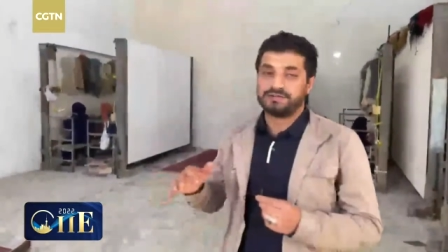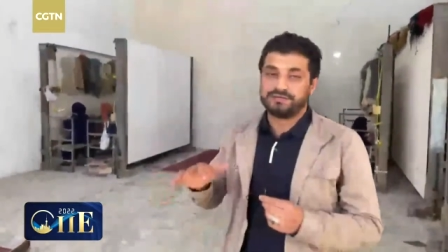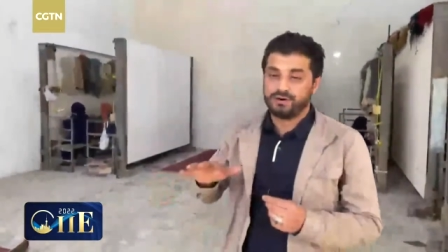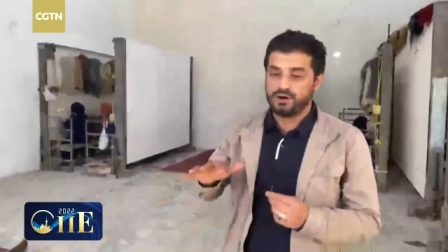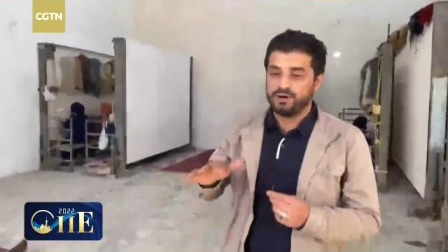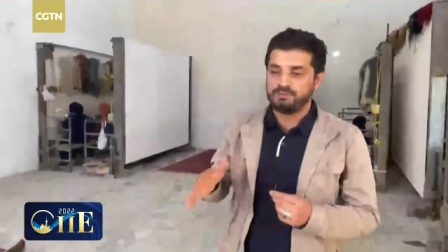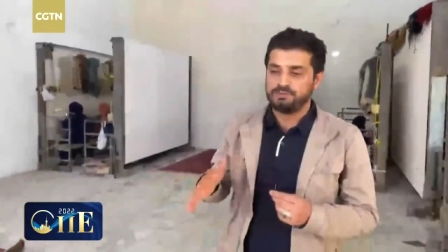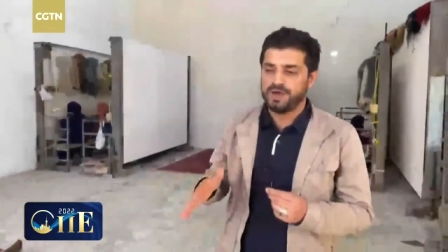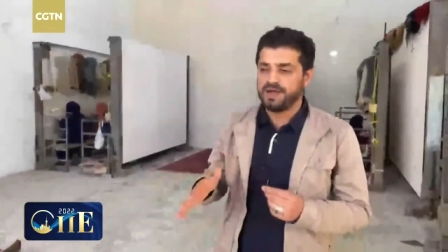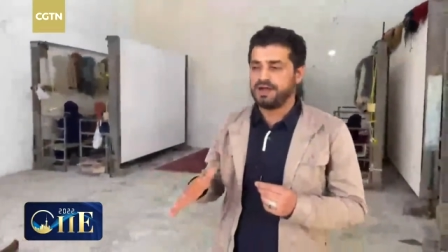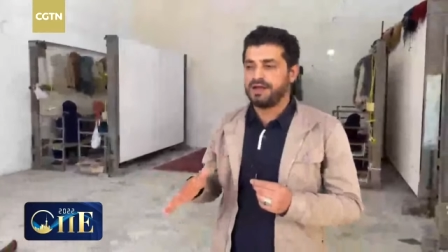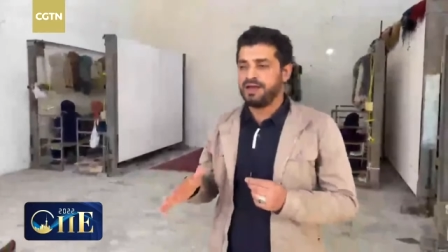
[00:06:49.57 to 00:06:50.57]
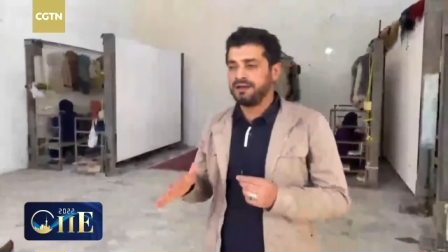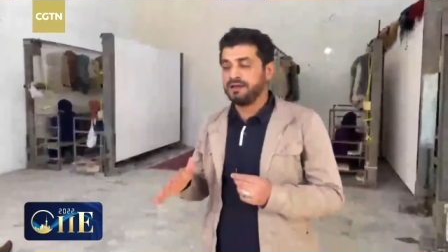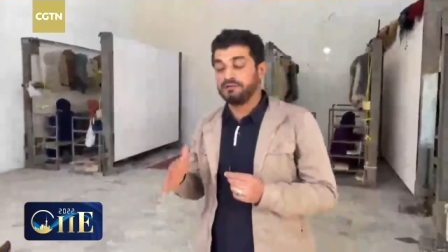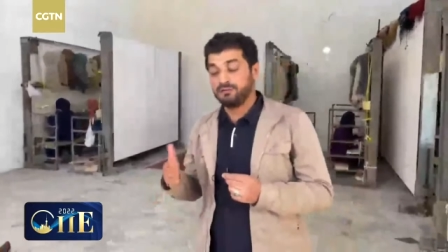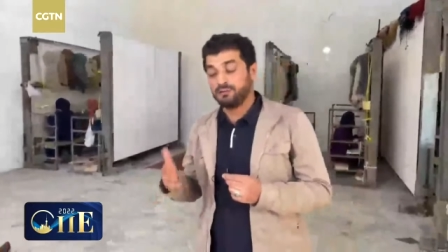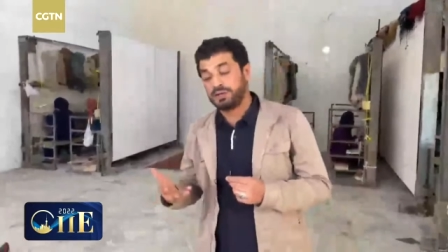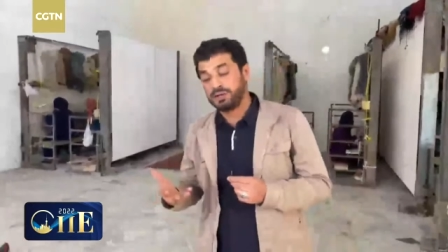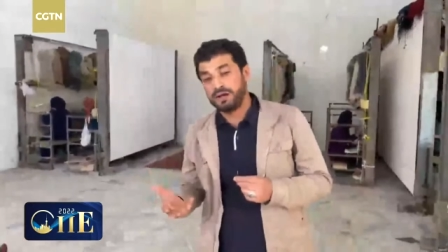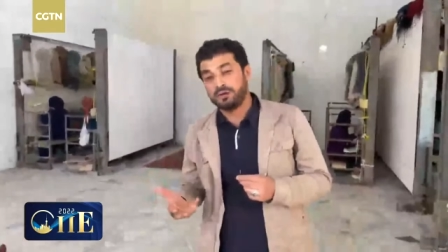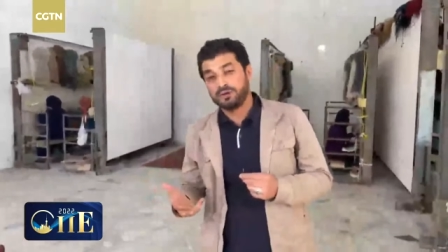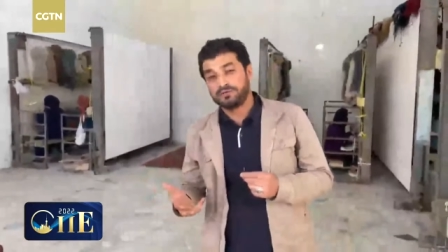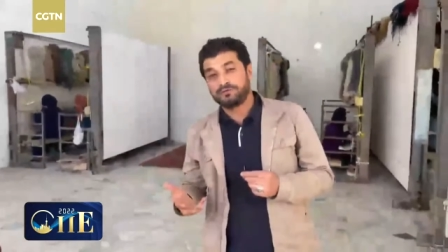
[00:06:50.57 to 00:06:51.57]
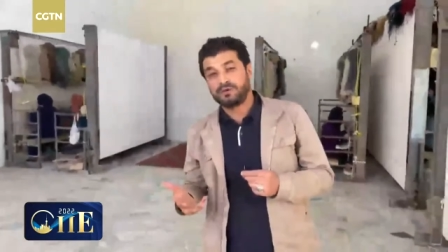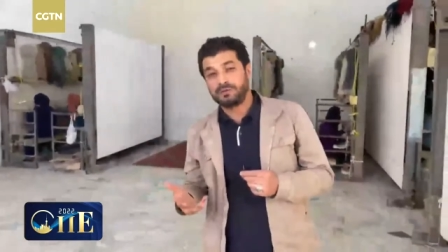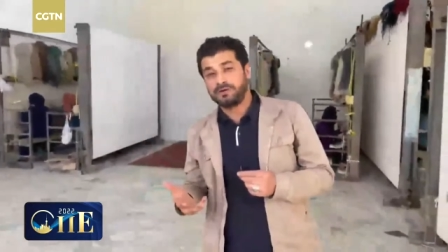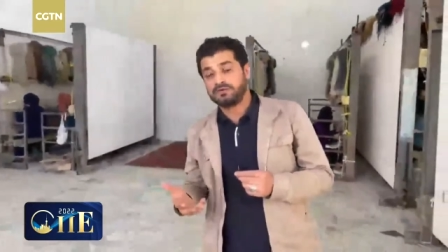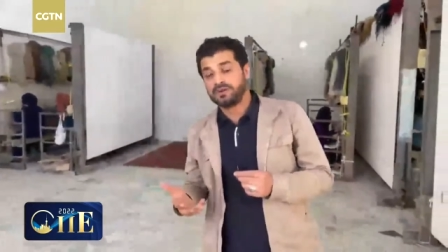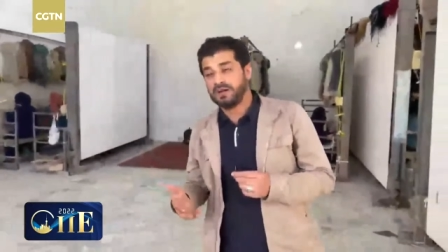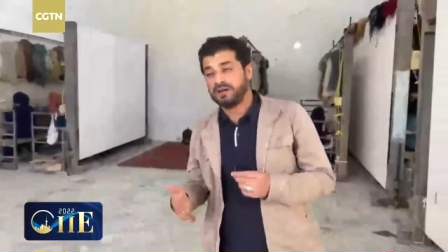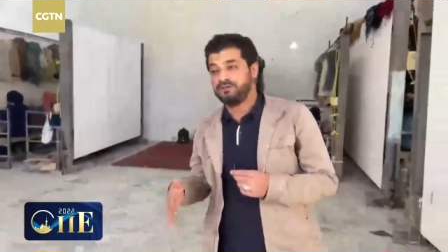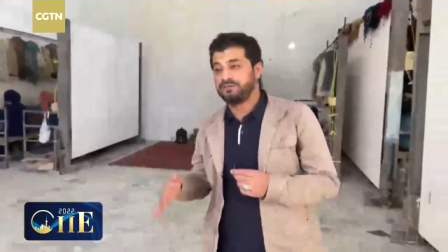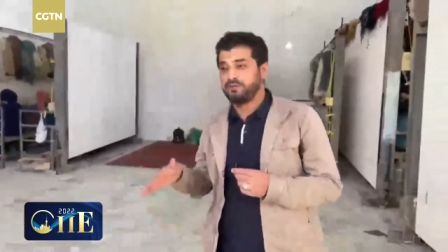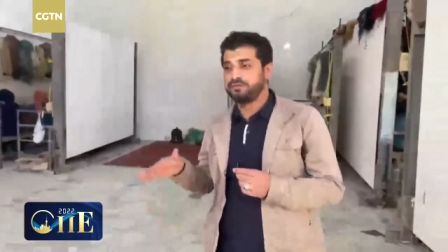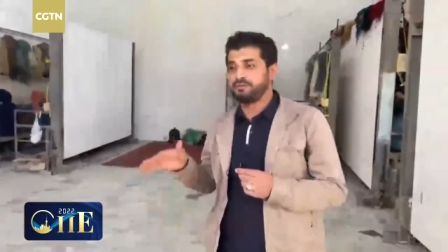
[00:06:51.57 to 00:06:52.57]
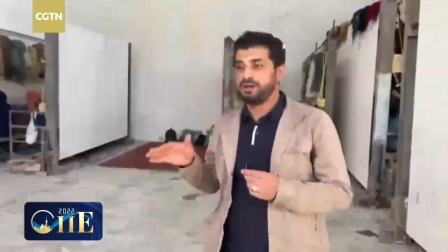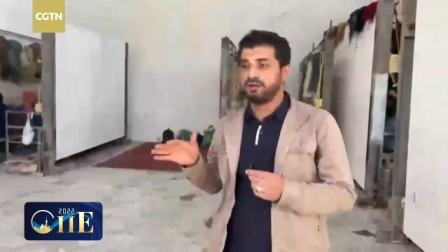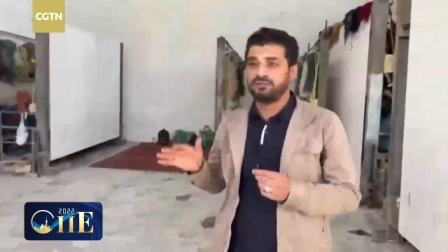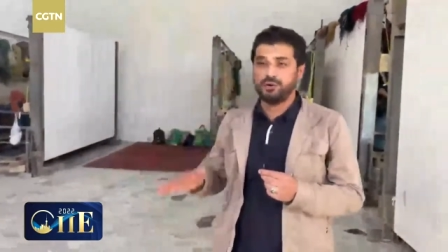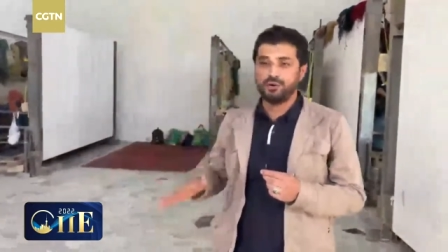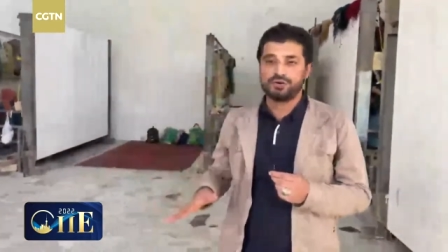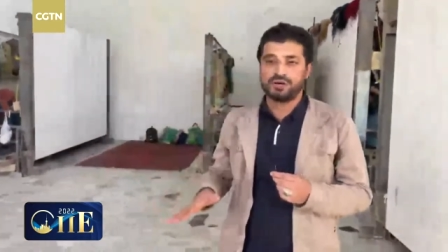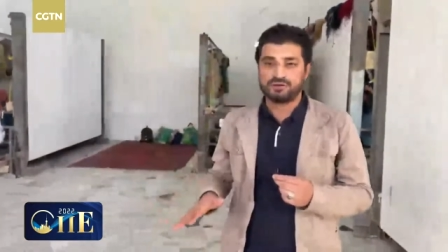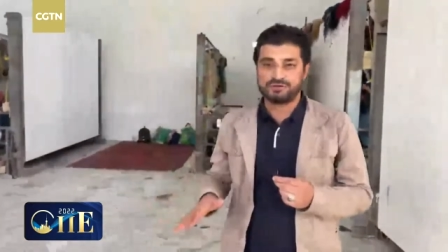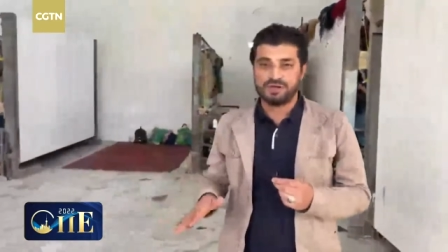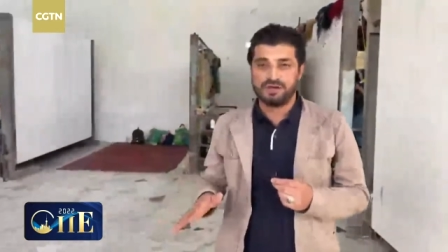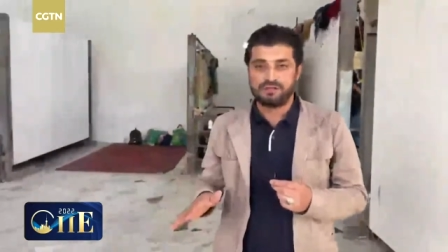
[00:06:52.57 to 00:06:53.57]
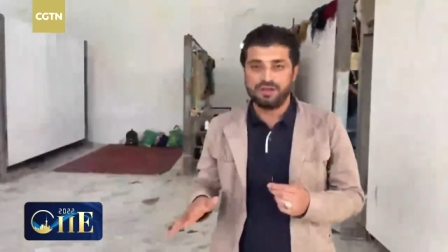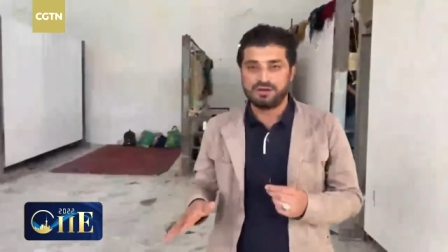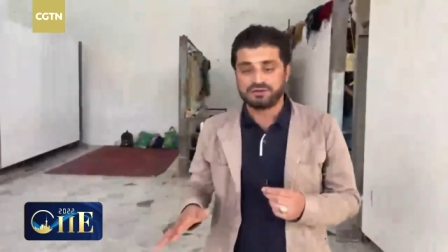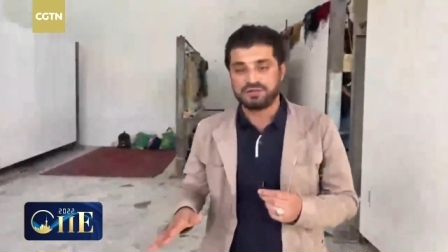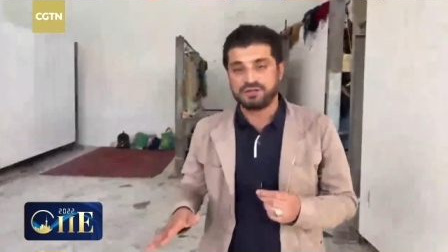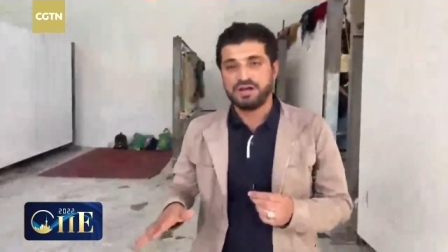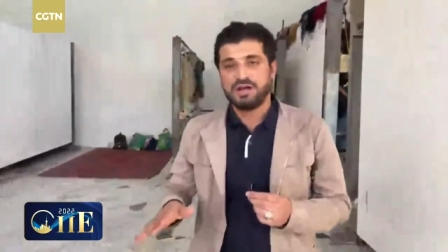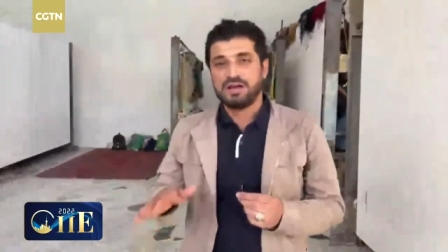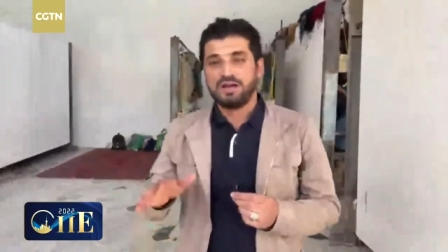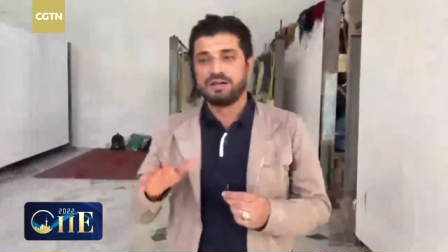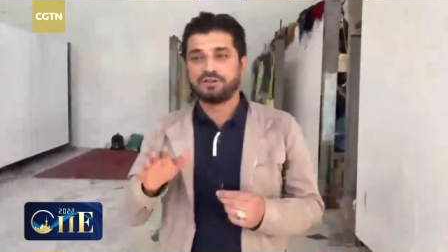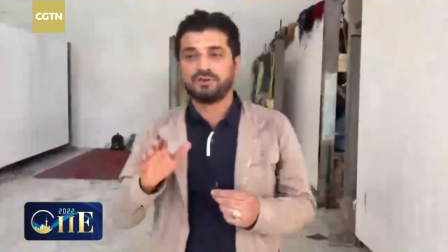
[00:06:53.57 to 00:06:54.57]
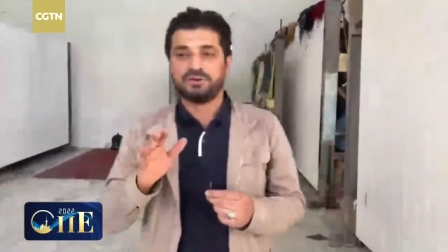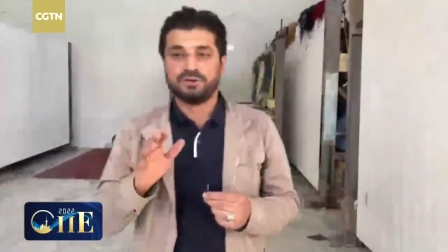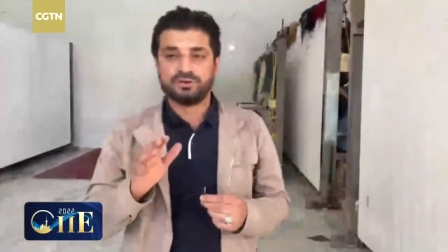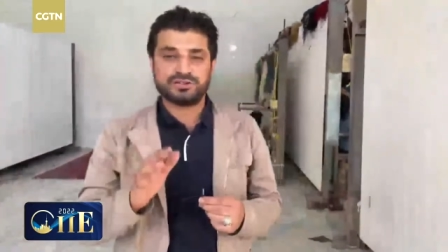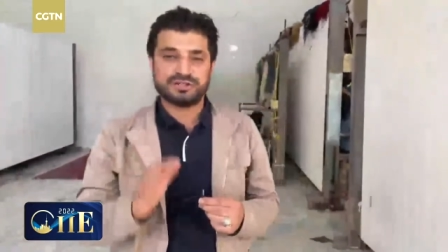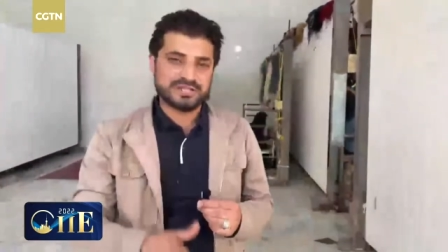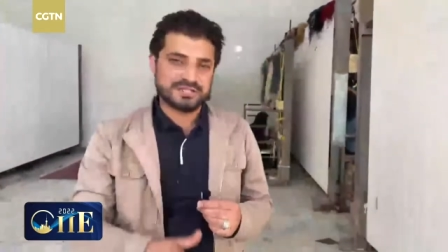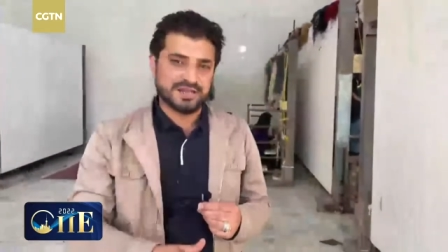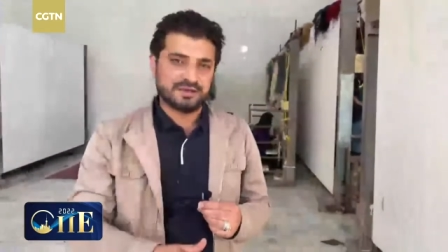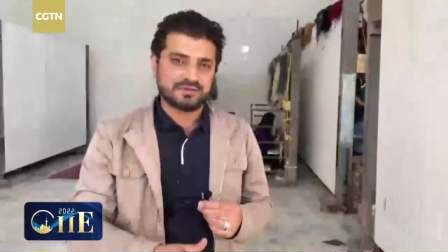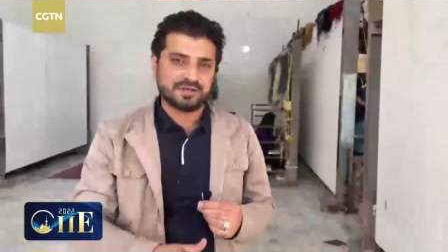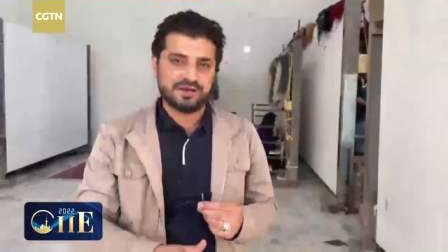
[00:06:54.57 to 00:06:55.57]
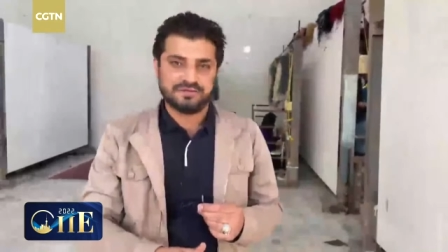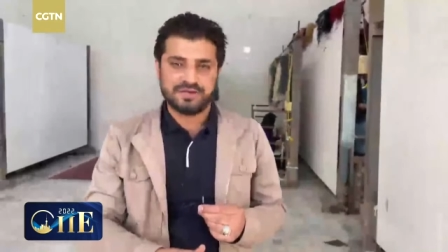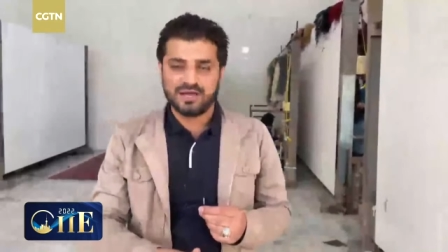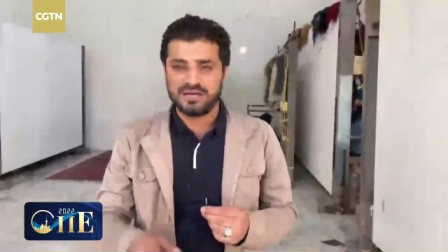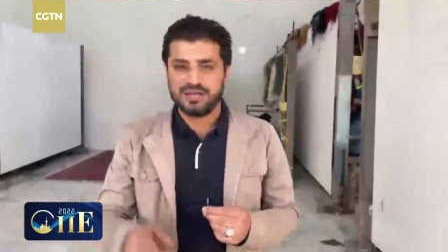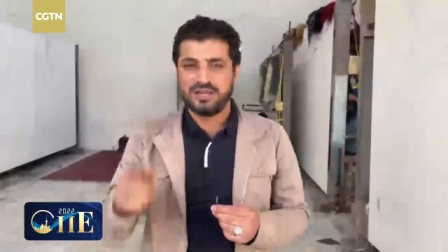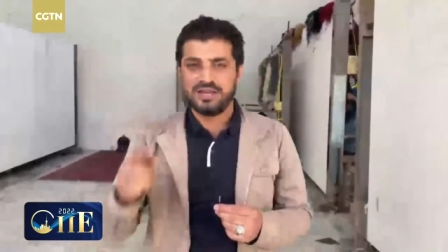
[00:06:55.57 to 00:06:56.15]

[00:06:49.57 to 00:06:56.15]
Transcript: from, if we count it from Afghani, from 4,000 to 6,000 Afghani.